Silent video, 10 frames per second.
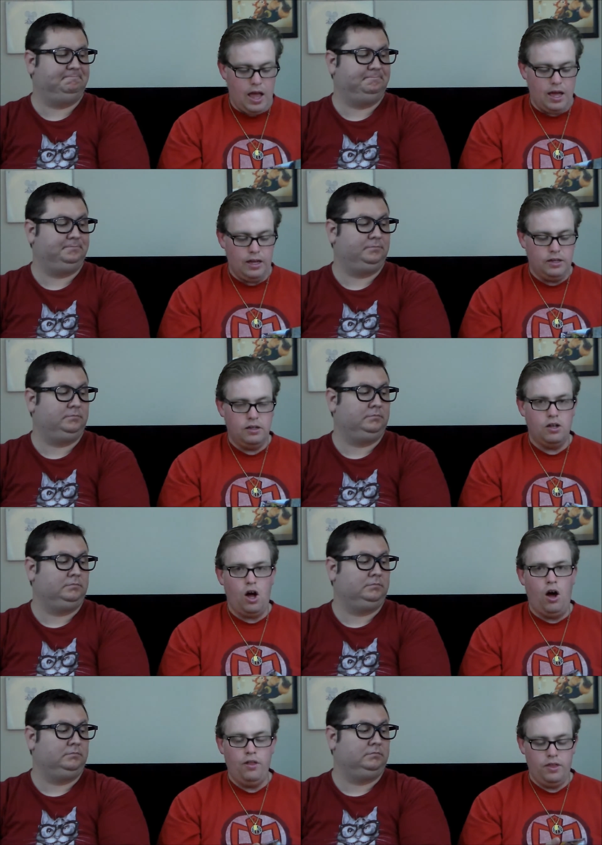Speaker 1: And
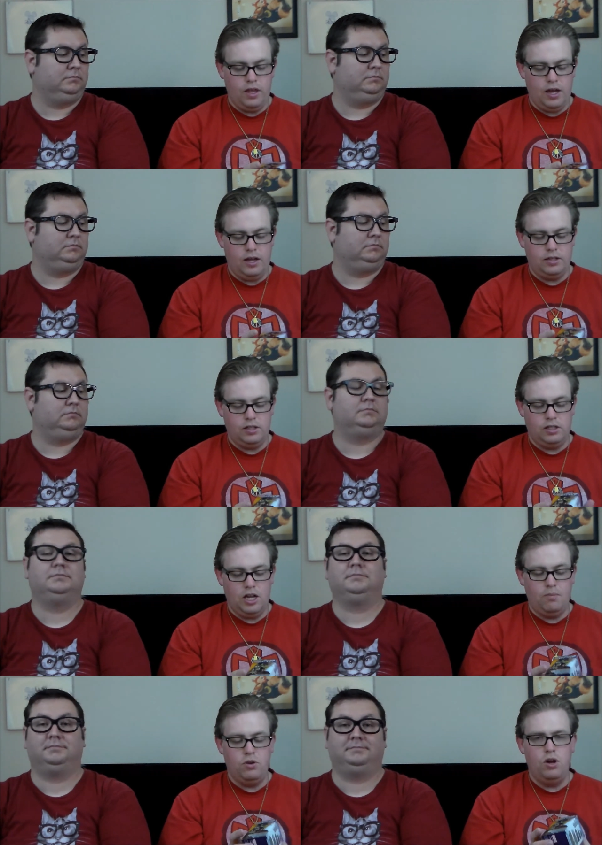on that
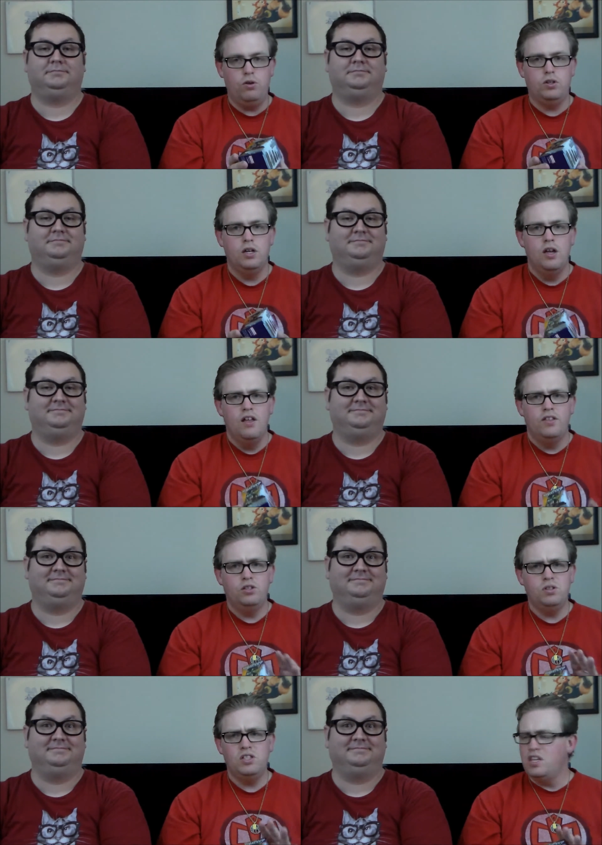same note,
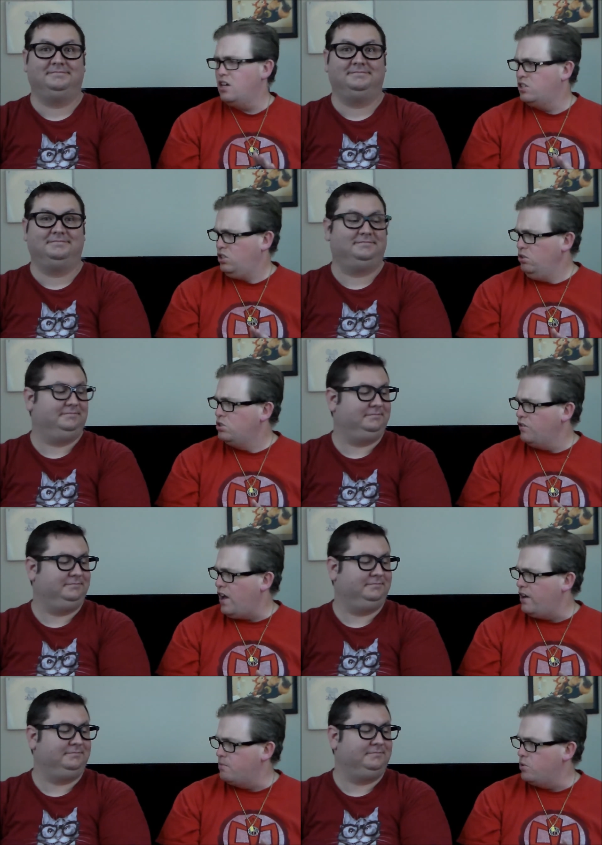this was the exclusive
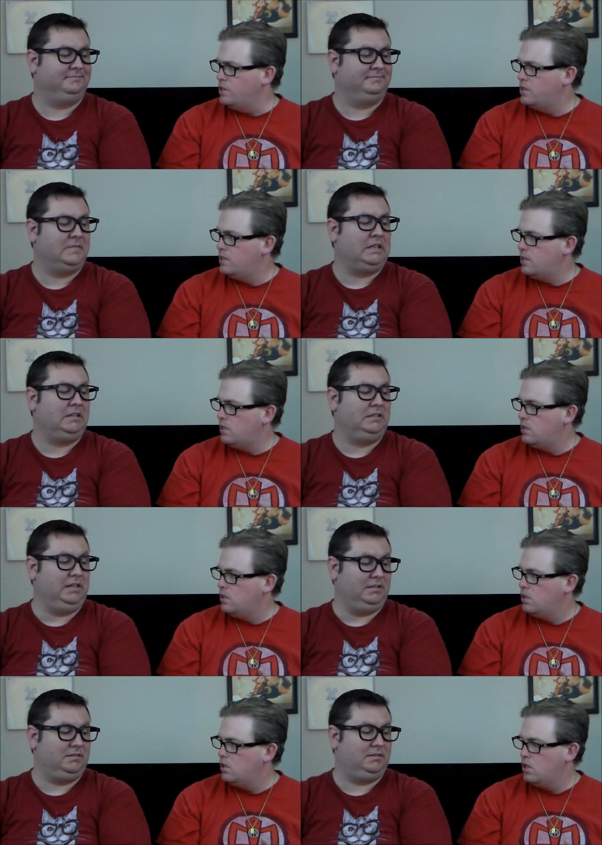item, wasn't it?
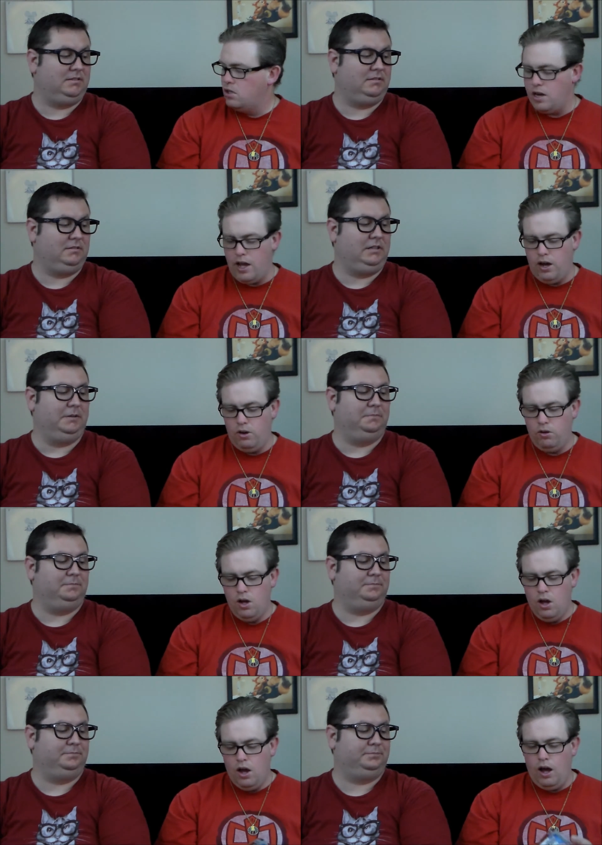Yes. Now,
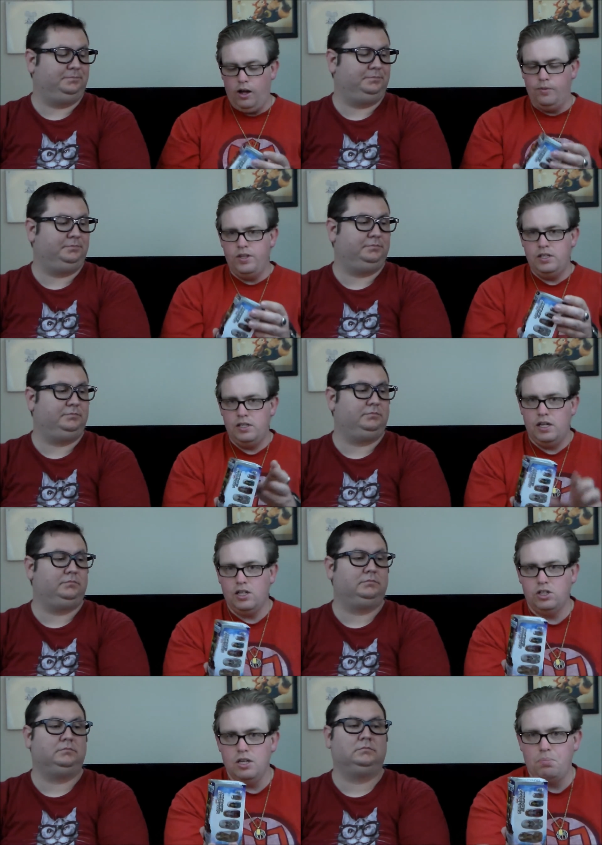um, this is
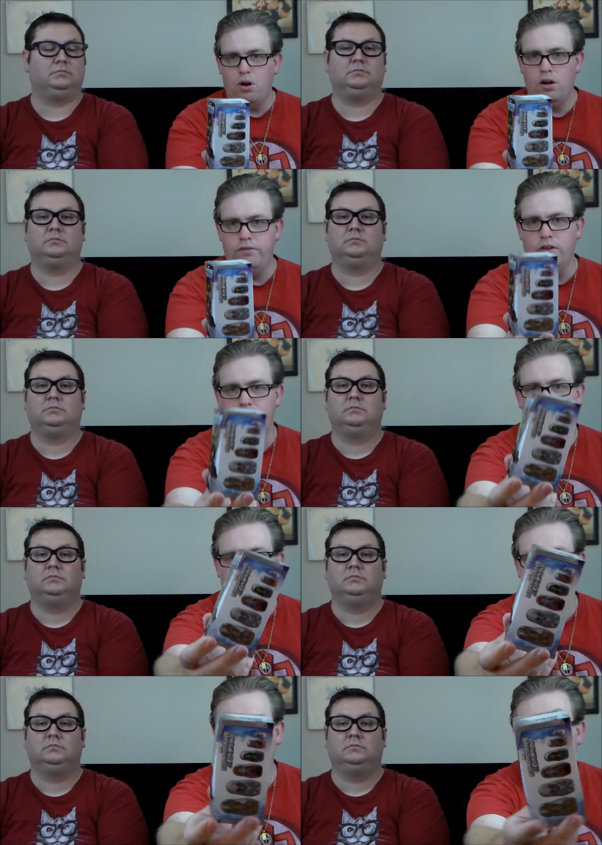actually part of a, a,
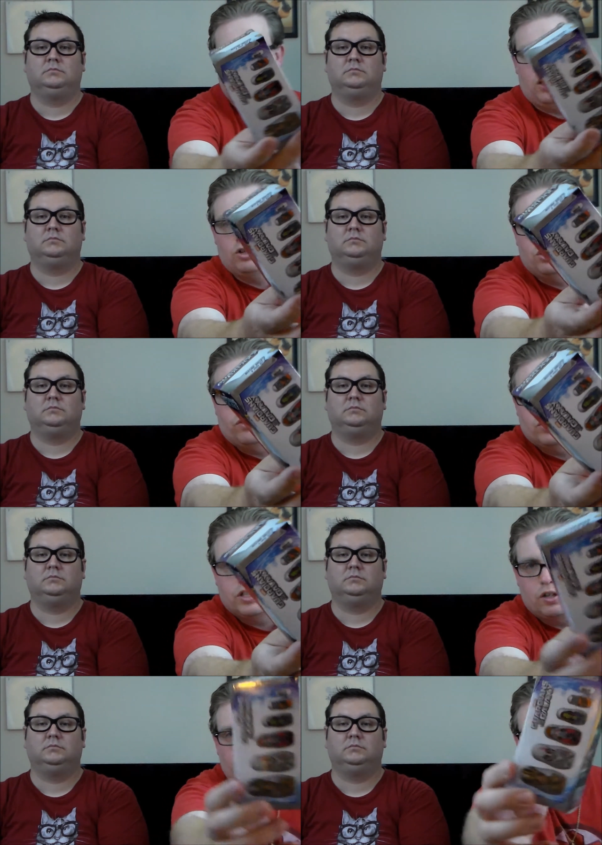little bit of a
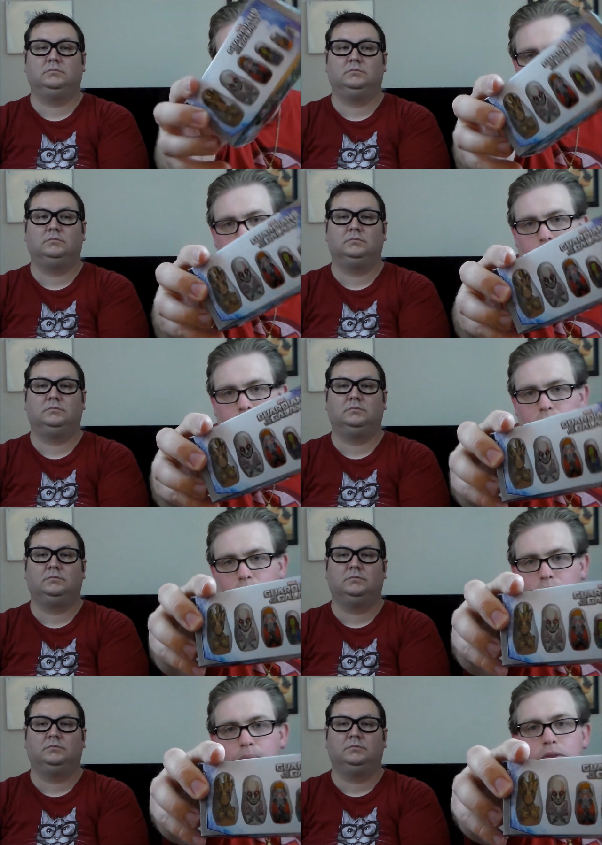controversy going on.
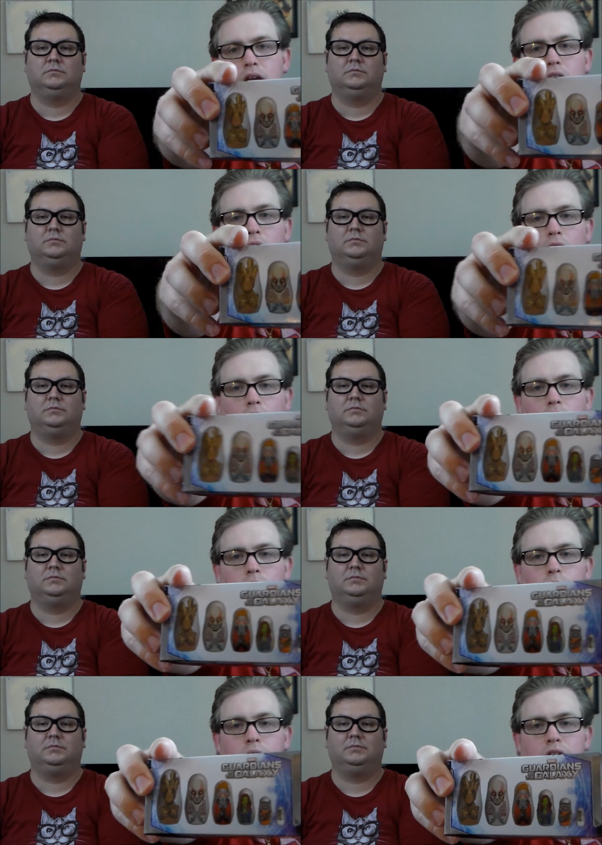There we go. Uh,
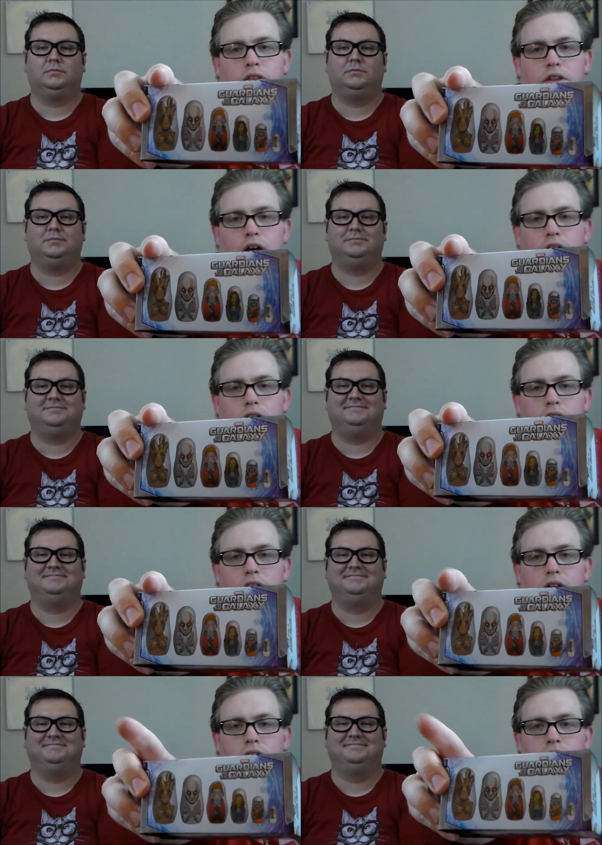with uh,
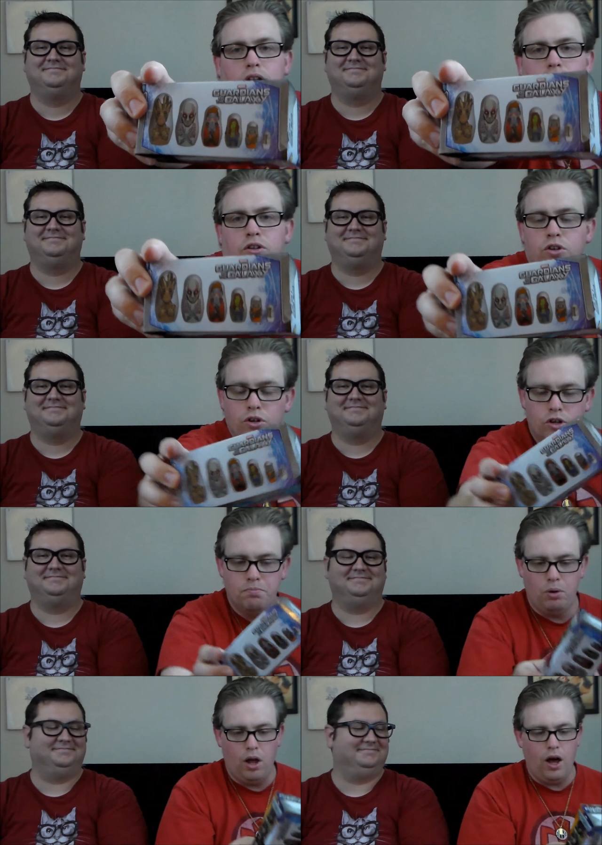
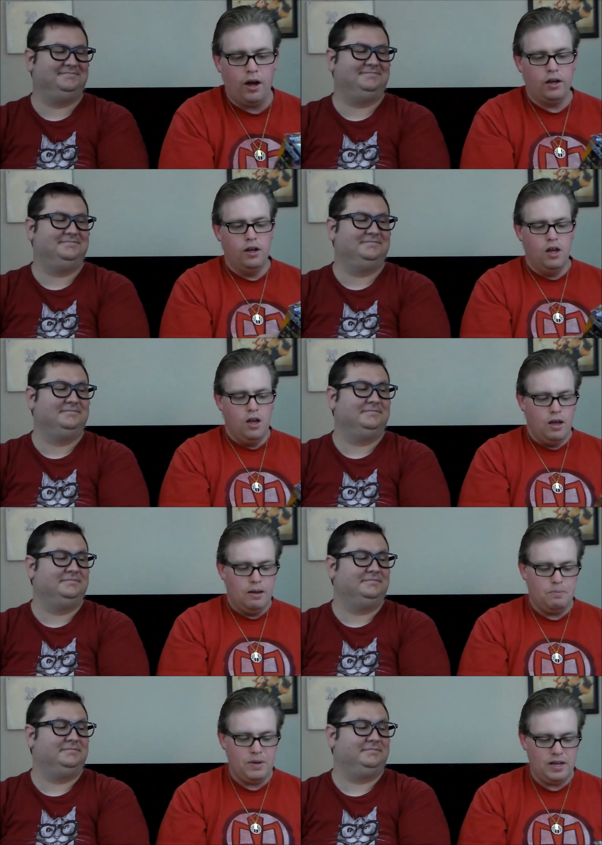nerd block
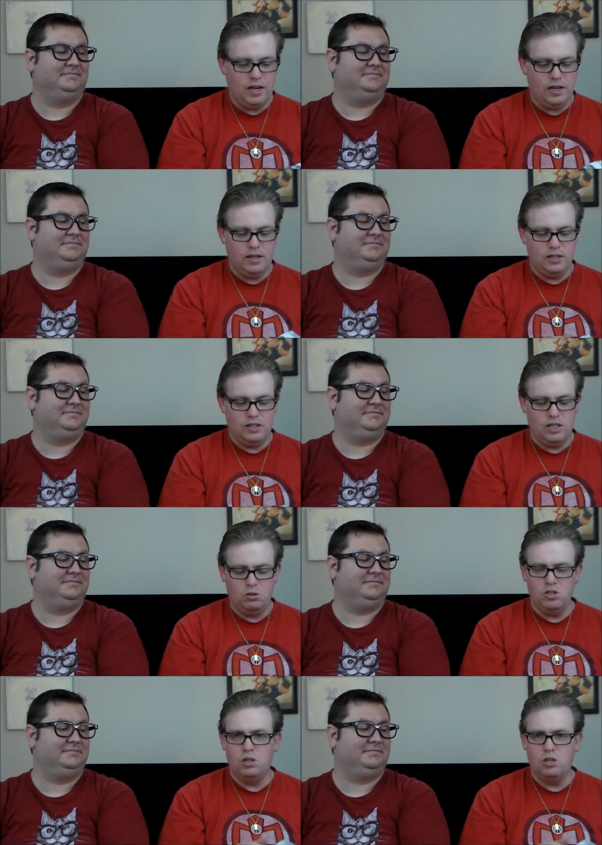because this